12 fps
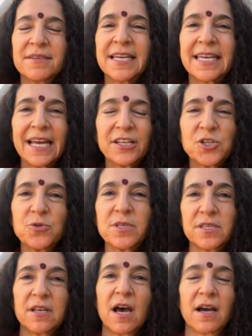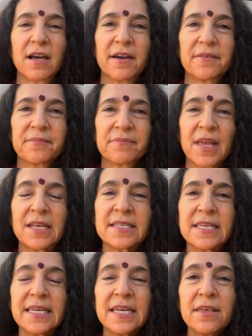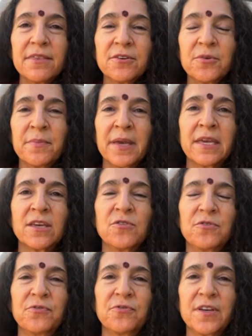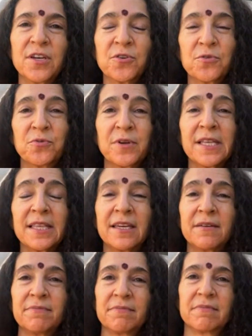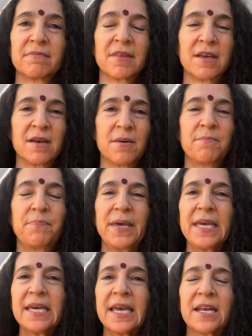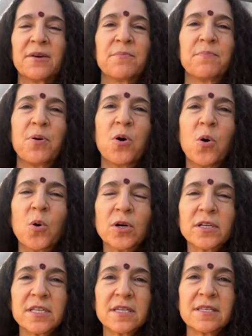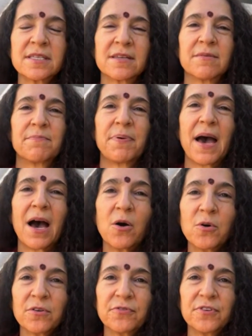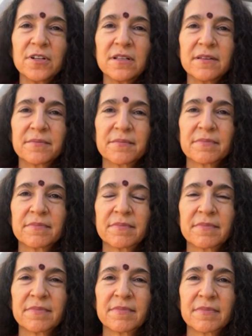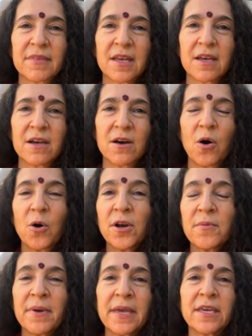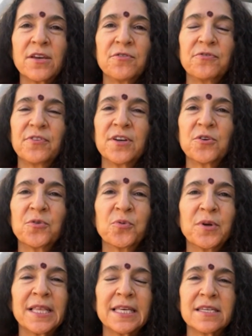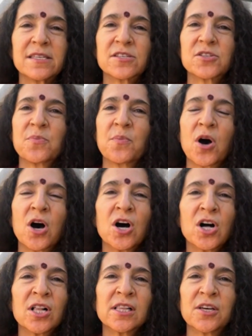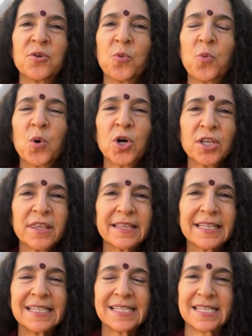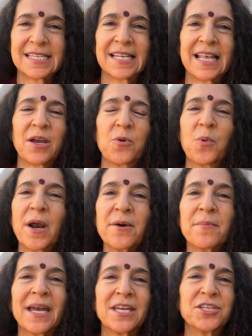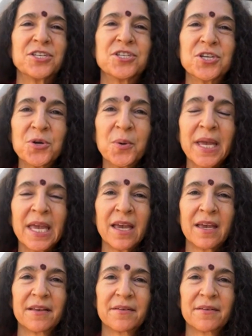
get you stuck and to either make you feel really big and important and powerful, or to make you feel really small and worthless and like, what am I doing?